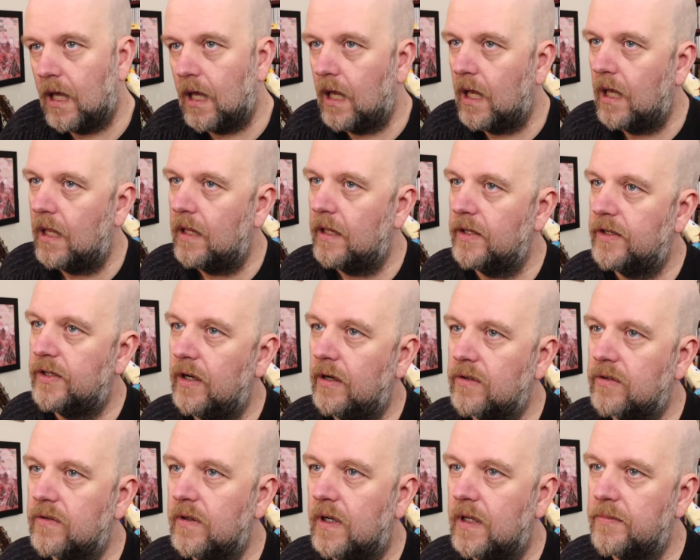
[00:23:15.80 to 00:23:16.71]
The
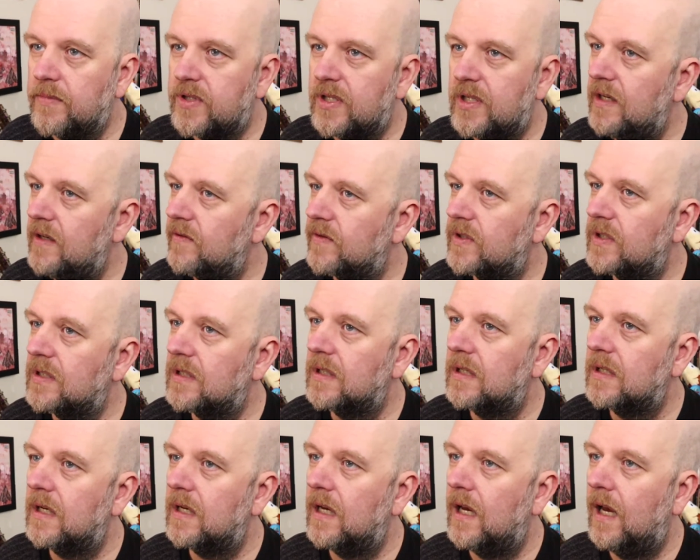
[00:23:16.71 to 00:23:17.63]
jokes write themselves.
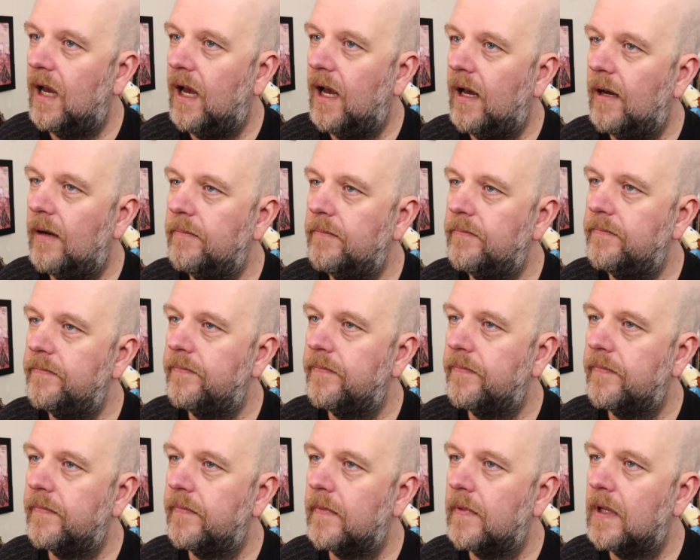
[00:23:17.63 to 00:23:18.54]
Yeah,
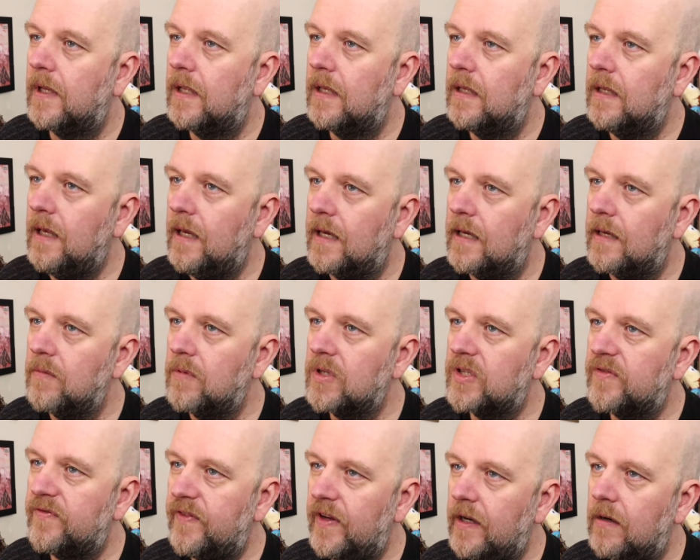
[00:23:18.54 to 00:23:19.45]
he was
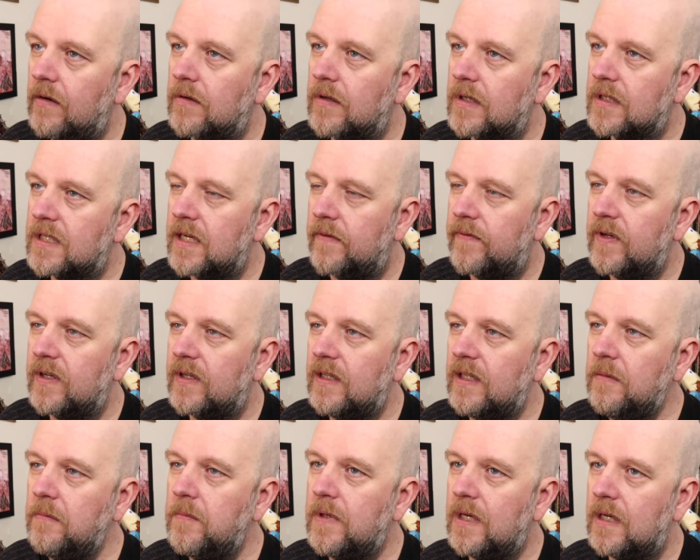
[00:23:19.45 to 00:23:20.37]
felled and suffered a
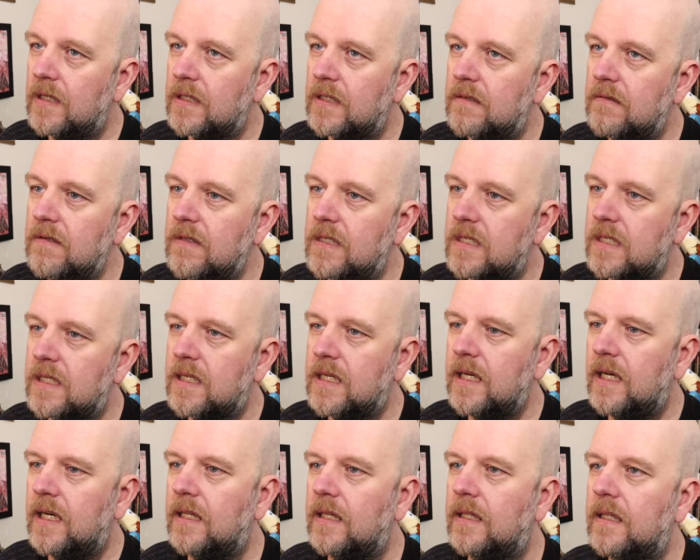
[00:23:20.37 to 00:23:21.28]
deep cut to his
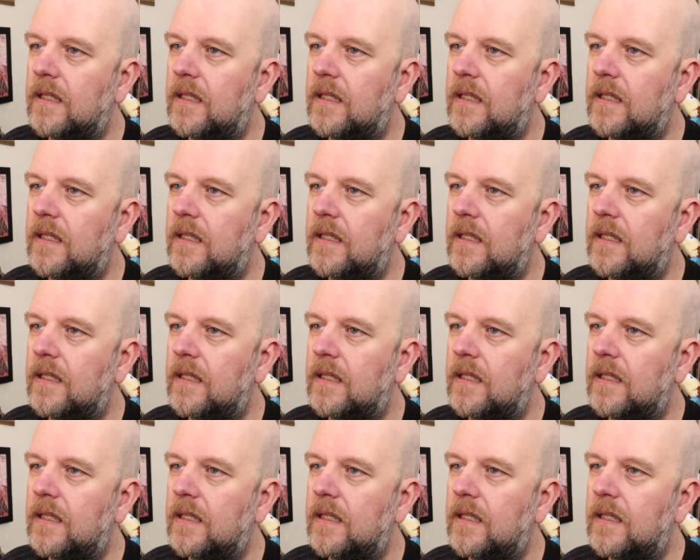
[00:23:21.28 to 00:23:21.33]
skull.